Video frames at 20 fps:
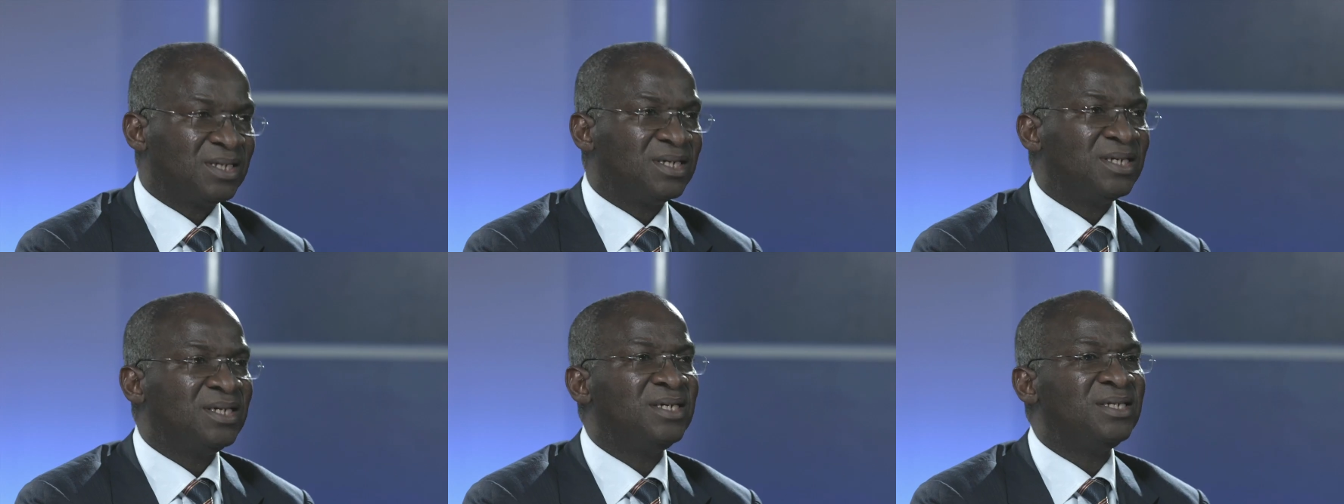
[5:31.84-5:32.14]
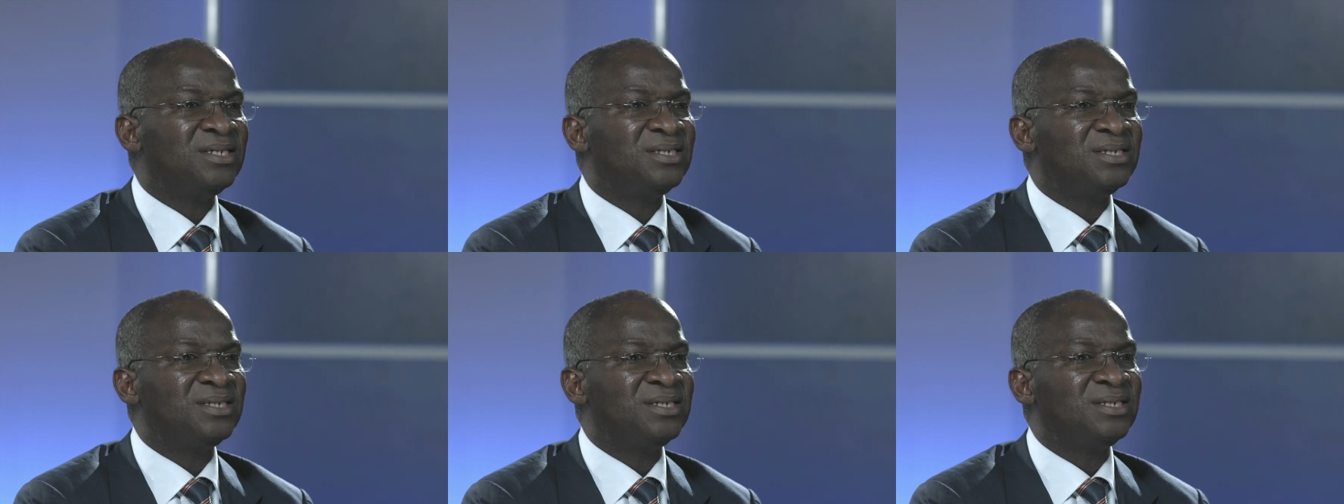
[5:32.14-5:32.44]

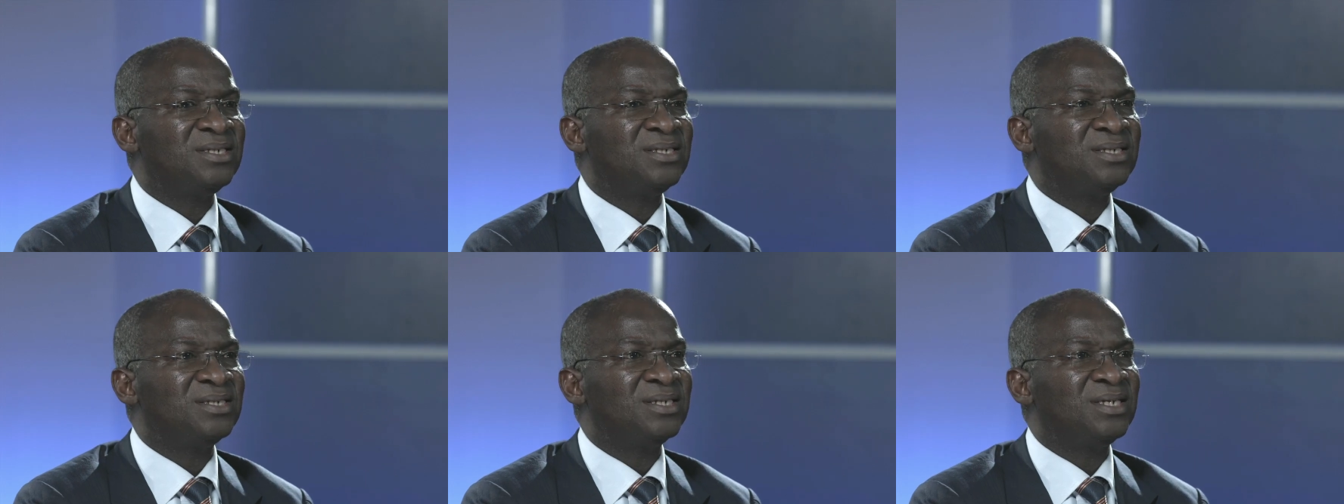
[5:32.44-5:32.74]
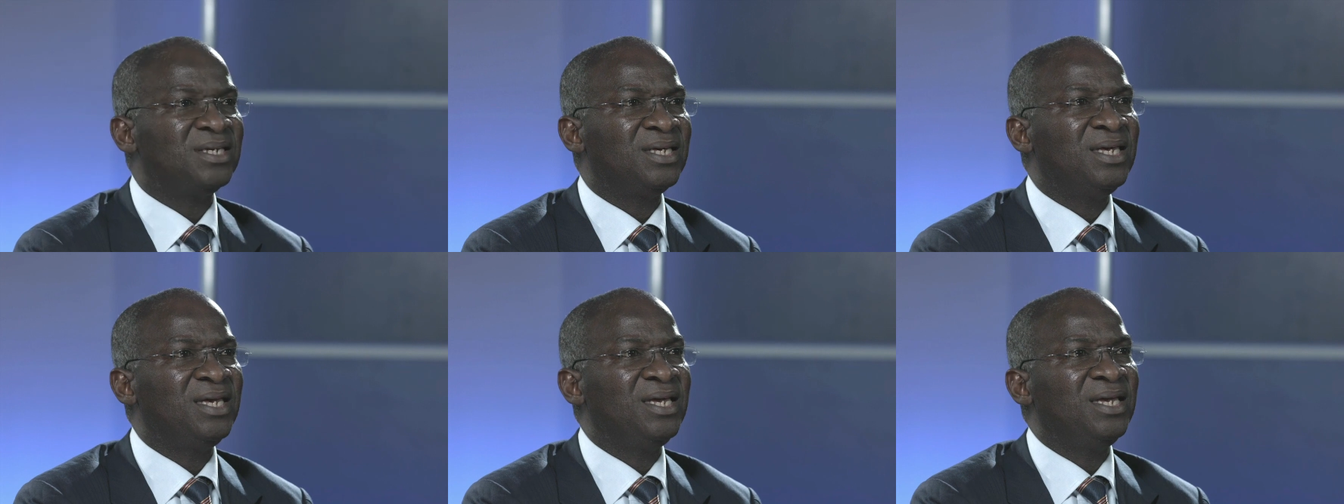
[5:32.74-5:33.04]
It is
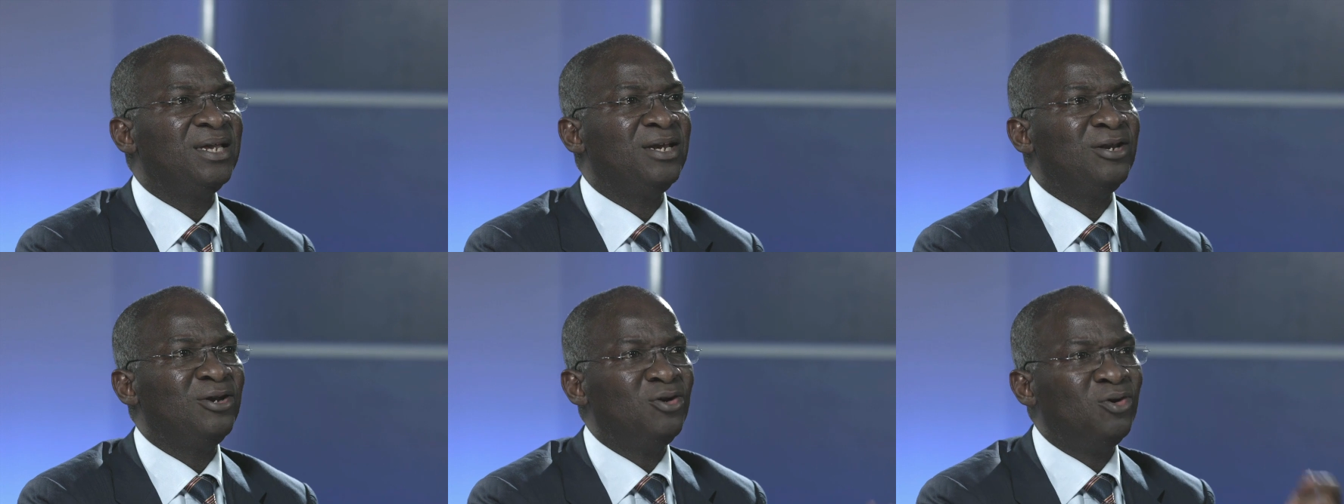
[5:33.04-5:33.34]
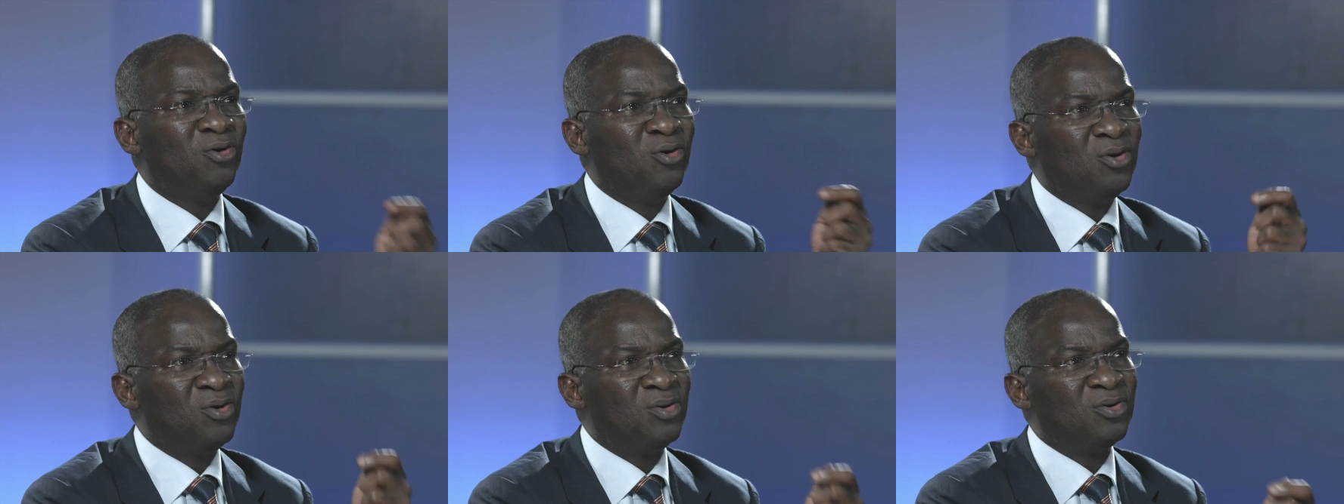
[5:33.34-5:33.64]
a
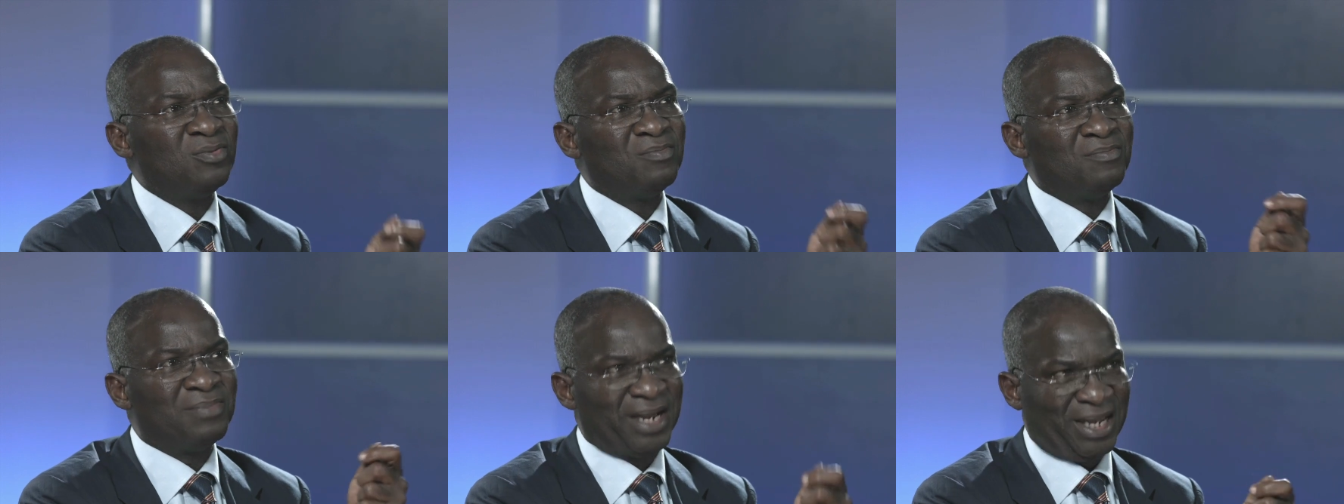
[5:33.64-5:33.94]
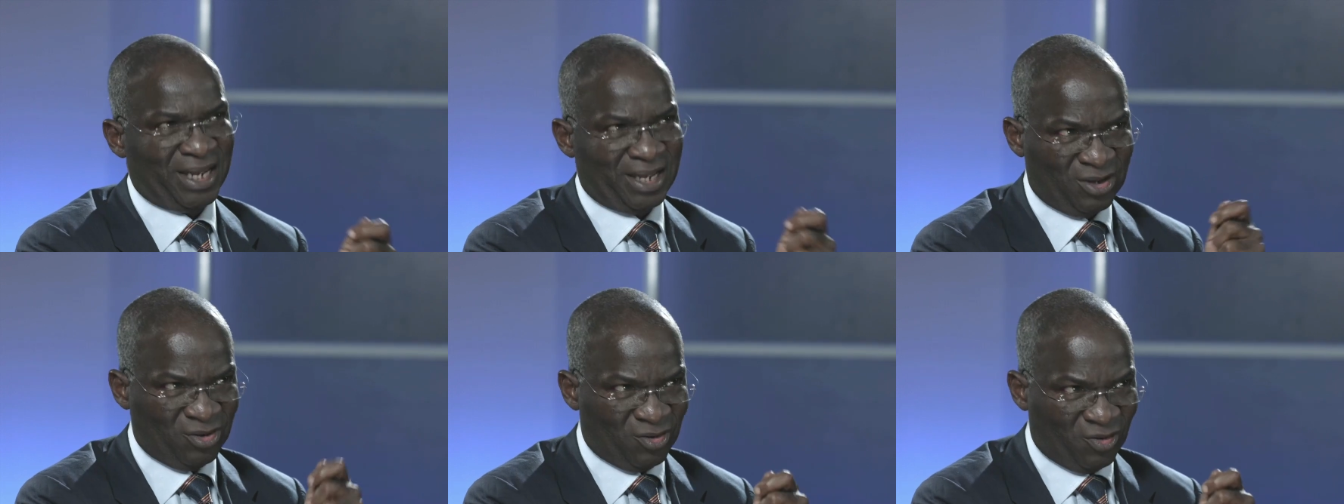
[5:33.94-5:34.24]
loan
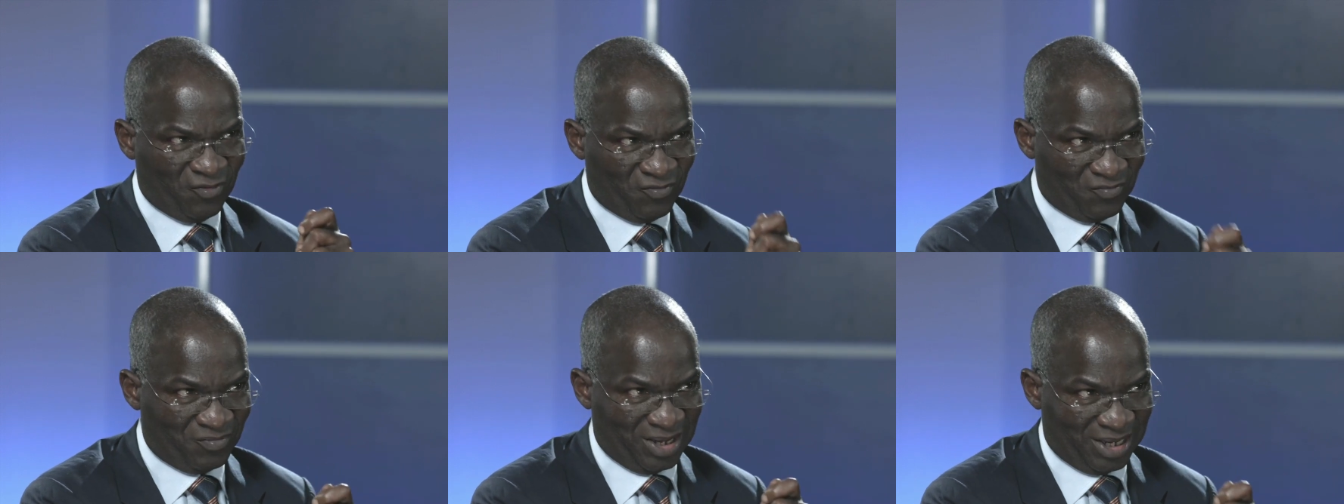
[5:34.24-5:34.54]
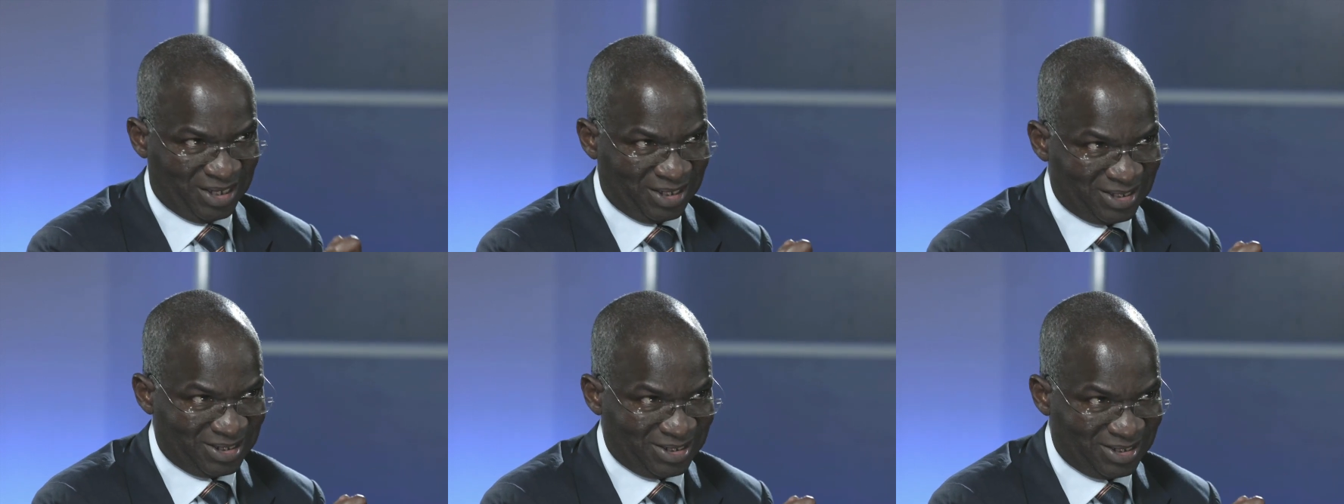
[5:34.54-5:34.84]
by
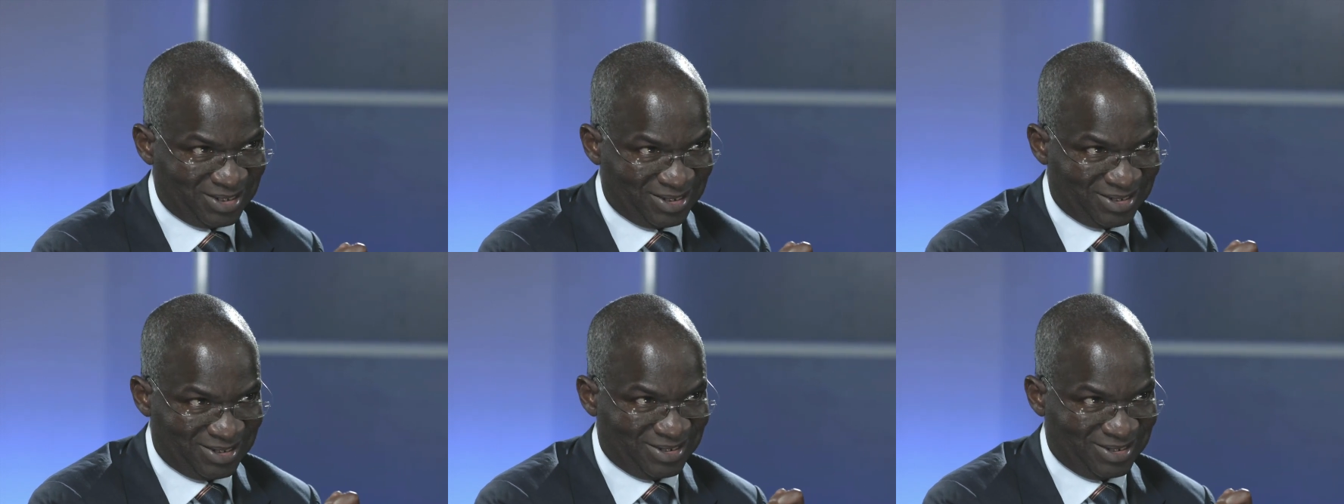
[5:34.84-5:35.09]
government